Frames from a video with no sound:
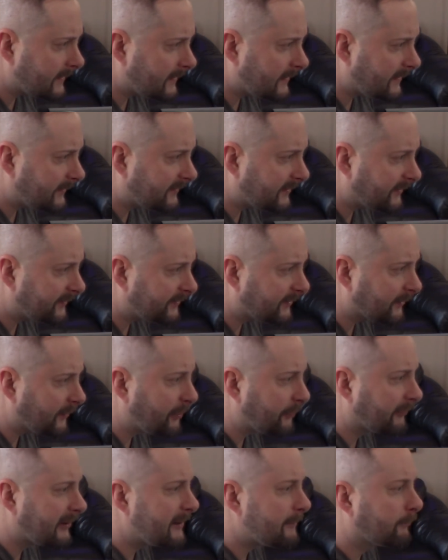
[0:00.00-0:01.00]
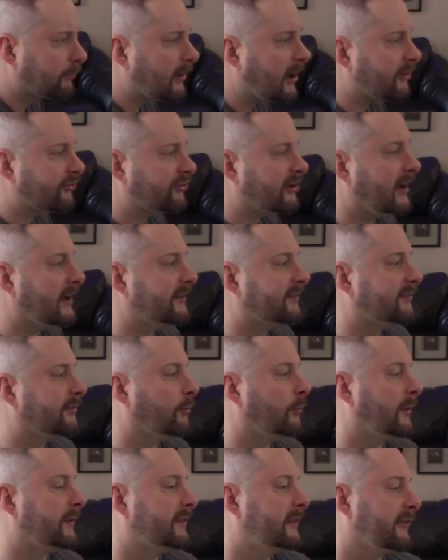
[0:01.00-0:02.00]
it says here 3 brush heads
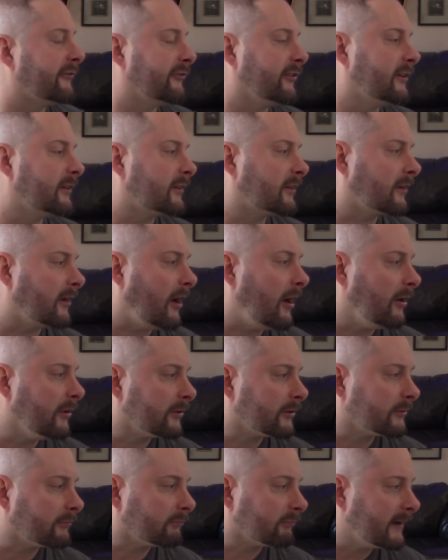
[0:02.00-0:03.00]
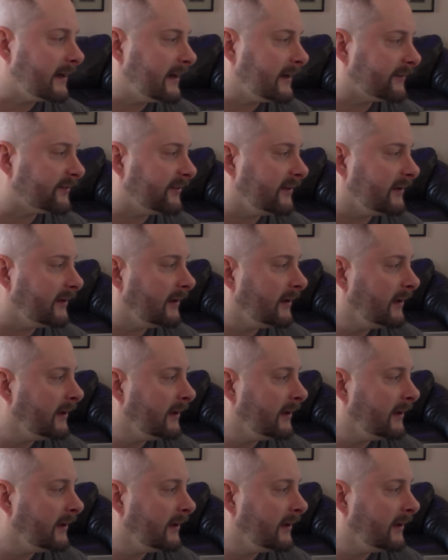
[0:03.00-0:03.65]
with different colored rings,